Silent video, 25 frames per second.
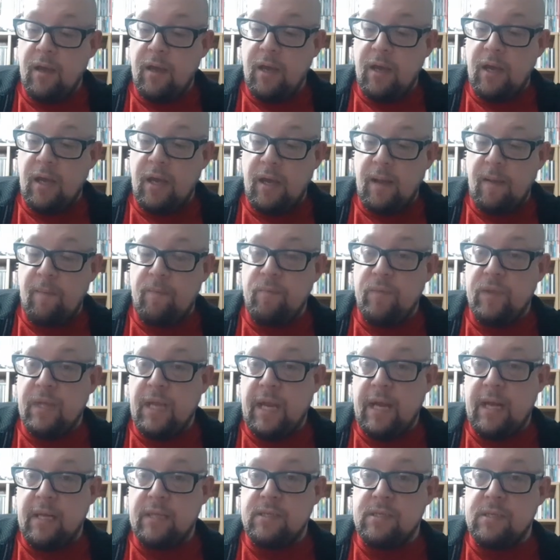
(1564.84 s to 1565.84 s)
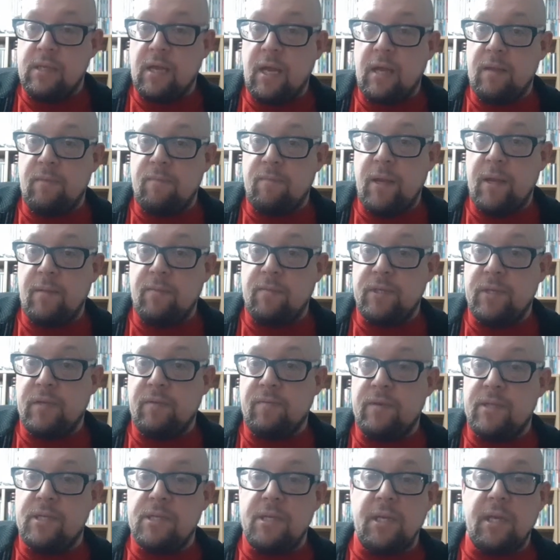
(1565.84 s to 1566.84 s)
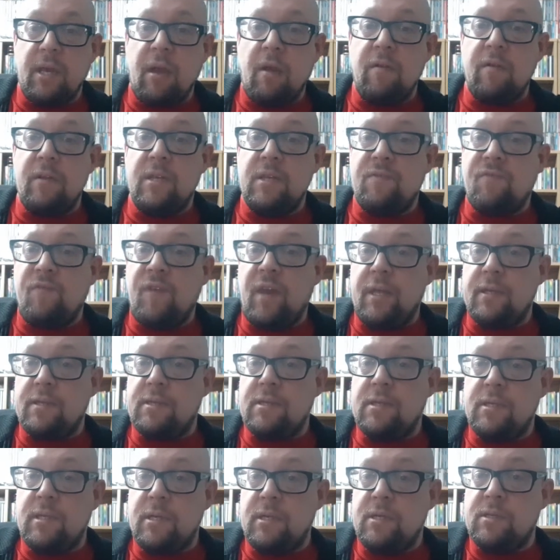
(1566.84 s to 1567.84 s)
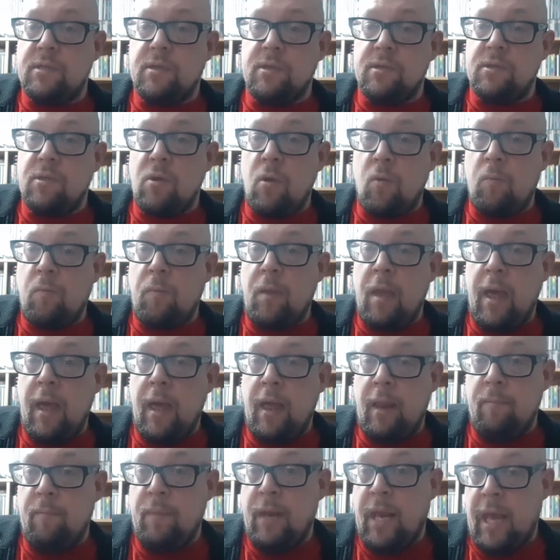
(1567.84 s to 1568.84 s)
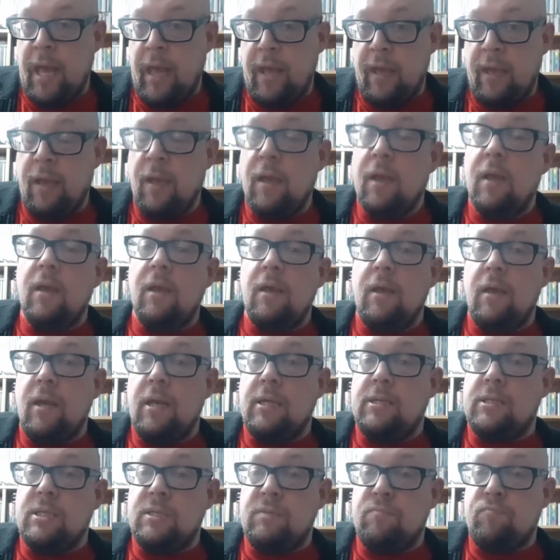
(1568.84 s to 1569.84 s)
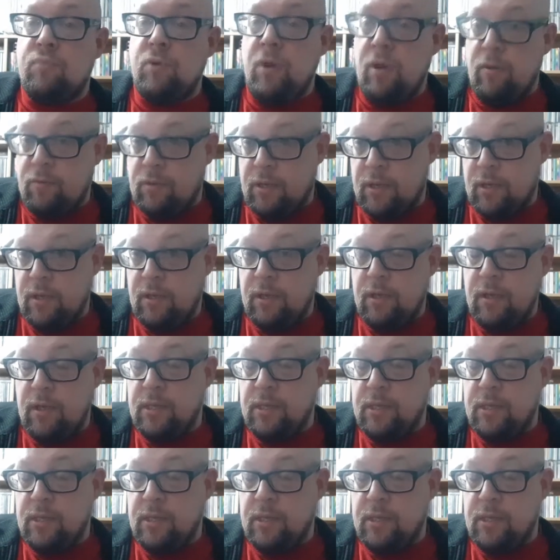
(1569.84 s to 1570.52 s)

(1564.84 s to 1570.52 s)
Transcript: Um, and and people didn't return it going. This flexi does not play; it is broken.